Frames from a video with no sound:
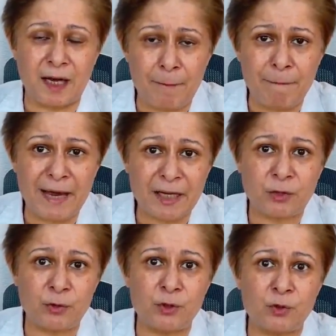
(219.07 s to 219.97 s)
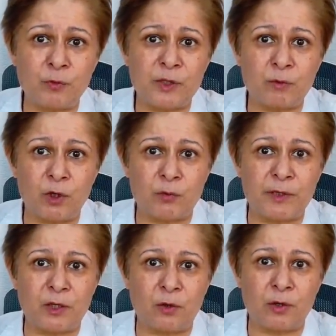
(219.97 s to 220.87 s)
come back to you with what
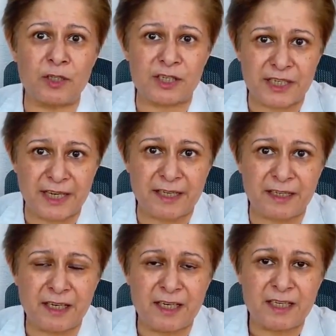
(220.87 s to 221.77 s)
we call shared